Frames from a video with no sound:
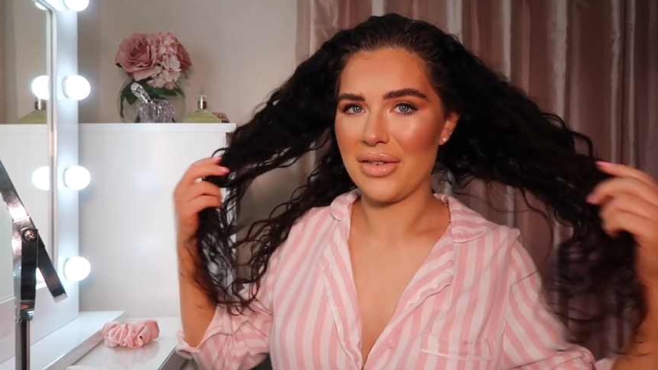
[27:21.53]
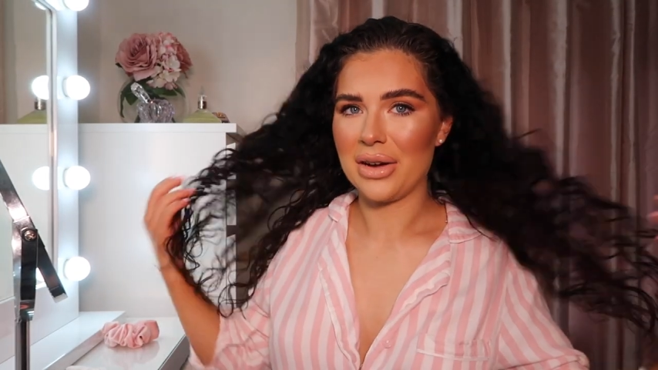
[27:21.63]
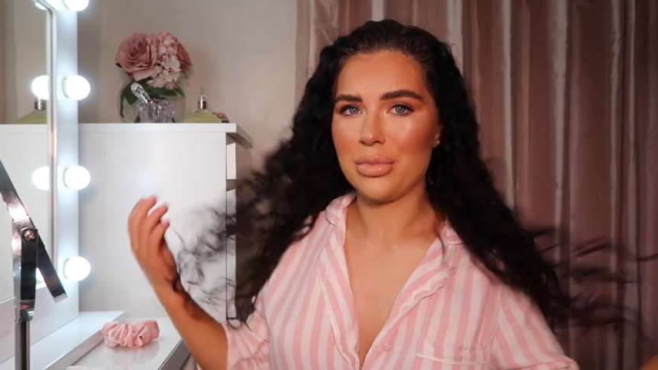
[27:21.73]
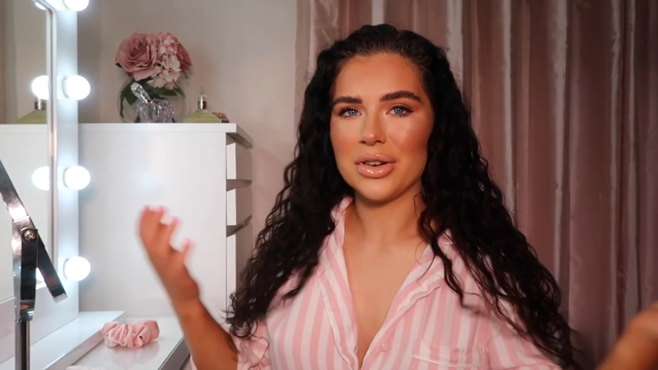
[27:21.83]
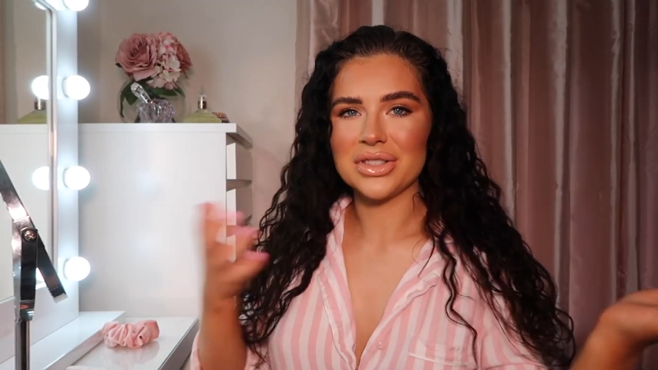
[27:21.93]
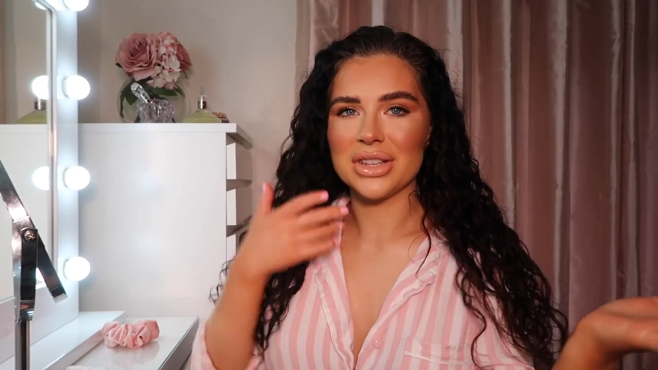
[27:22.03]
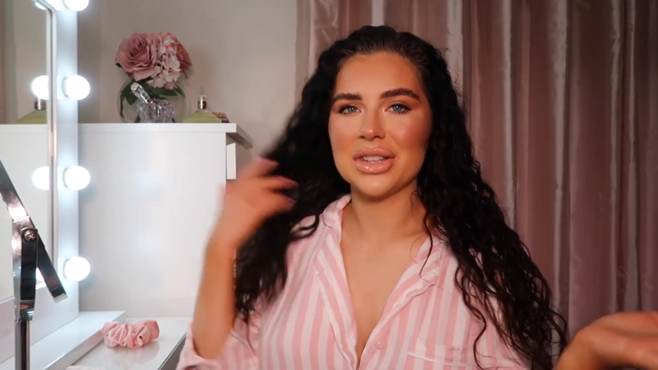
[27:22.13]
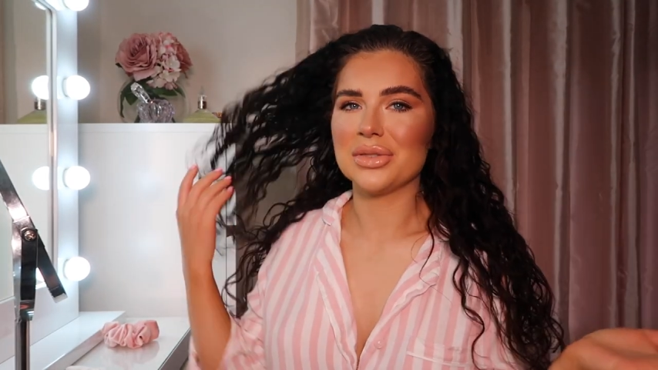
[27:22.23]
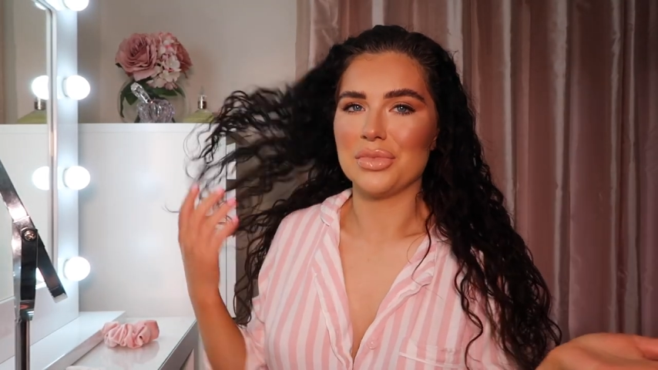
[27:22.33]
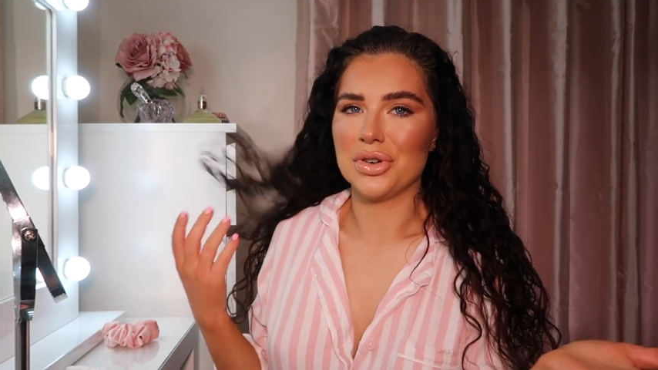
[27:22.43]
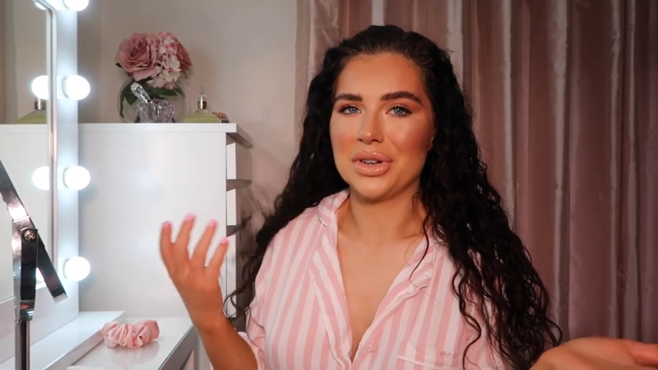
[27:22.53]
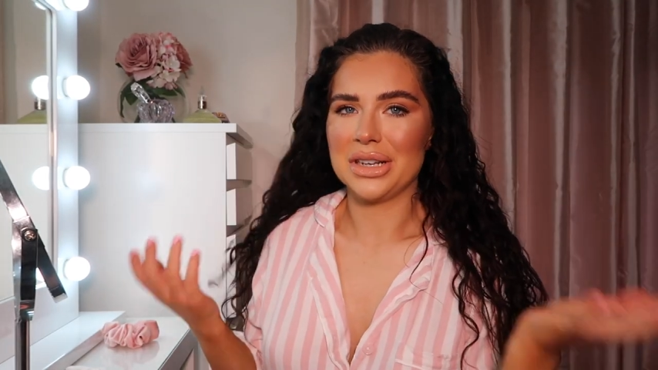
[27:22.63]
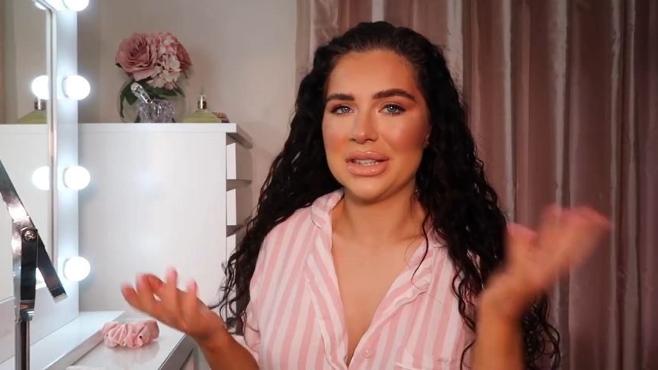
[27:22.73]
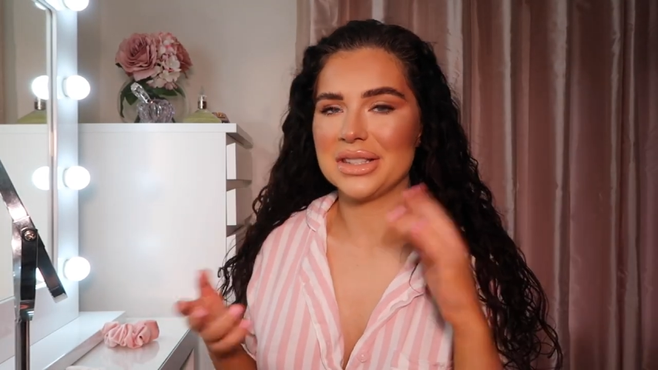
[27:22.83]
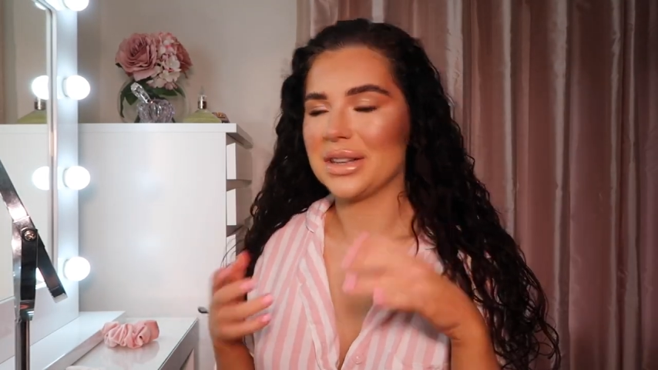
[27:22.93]
I washed it this
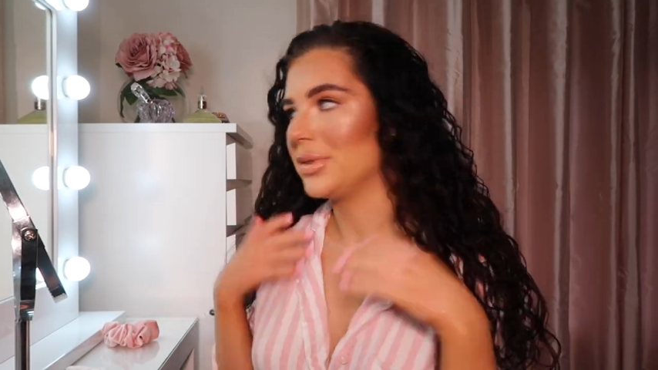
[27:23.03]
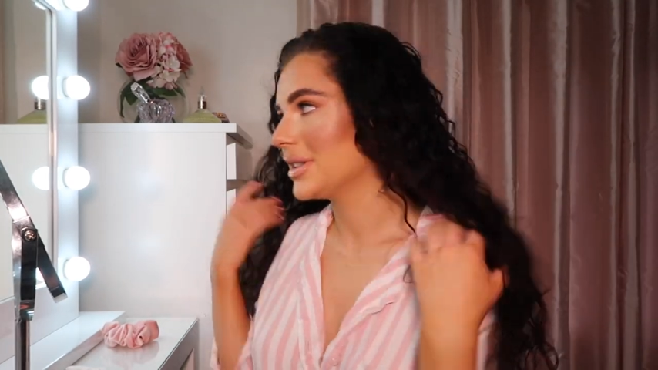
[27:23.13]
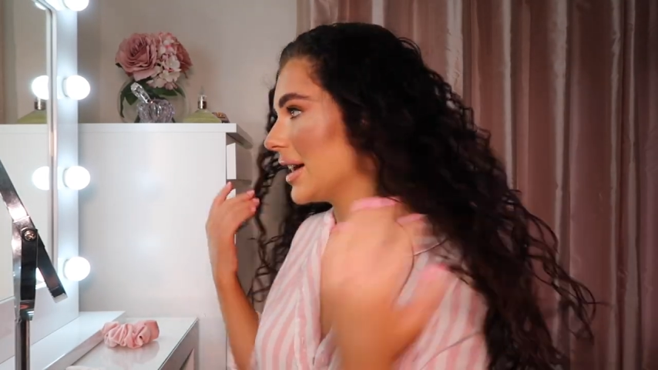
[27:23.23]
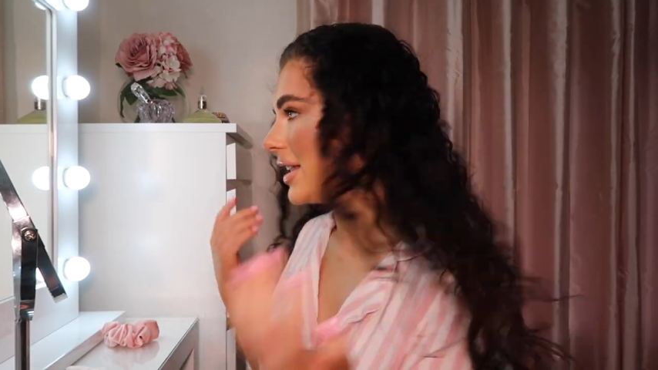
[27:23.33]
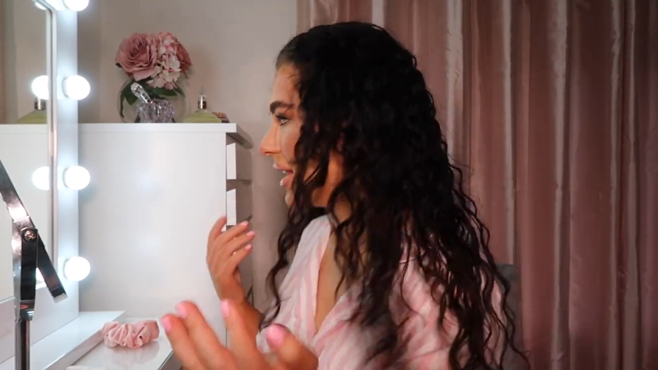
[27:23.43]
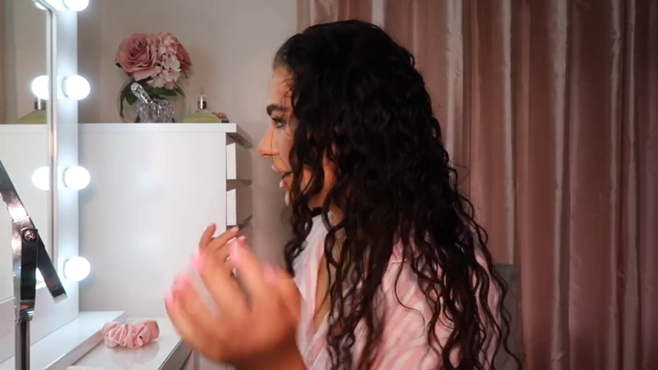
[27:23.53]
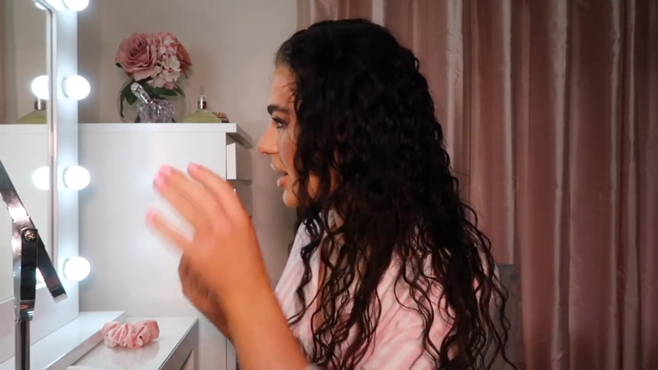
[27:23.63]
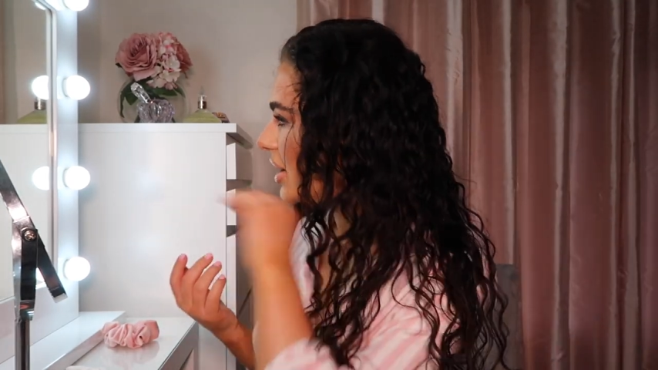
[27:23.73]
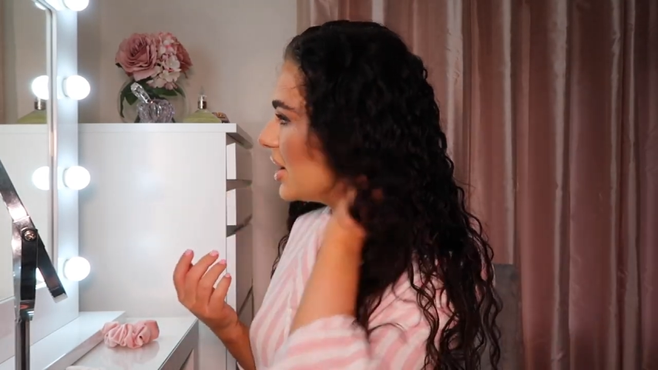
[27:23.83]
morning, so it's kind of like